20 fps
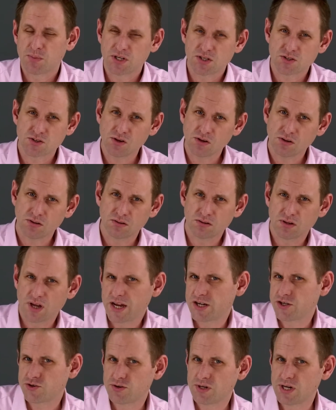but it's not
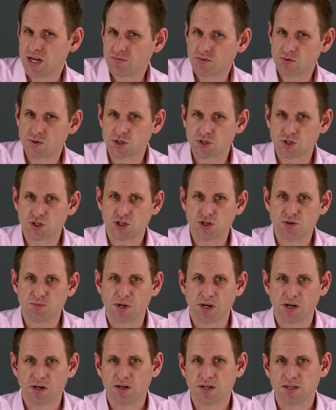entry level
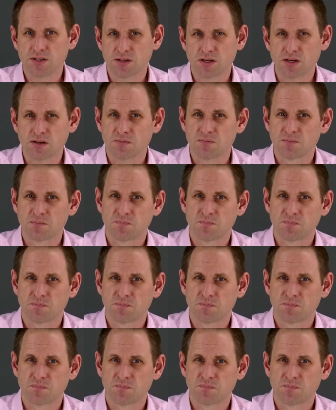consumer either.